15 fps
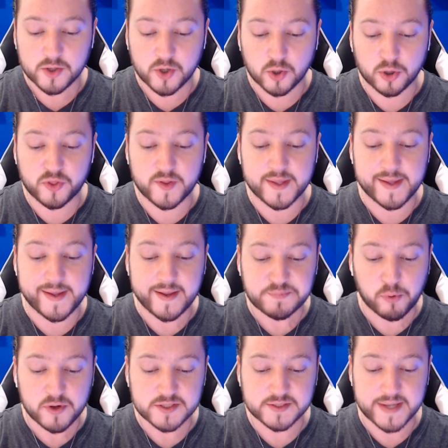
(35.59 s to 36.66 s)
go to the
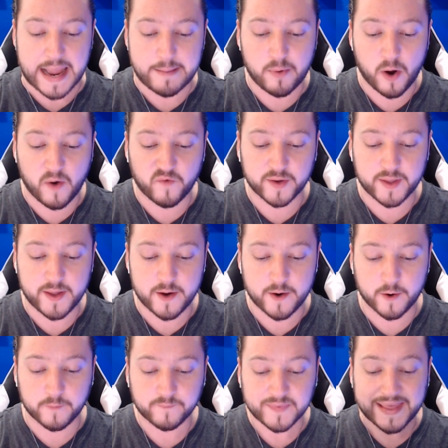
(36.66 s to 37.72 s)
Esports tab over
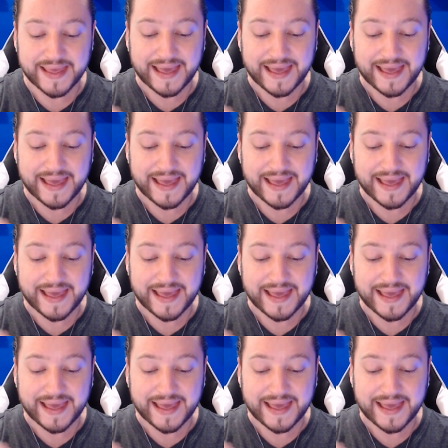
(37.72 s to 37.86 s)
here.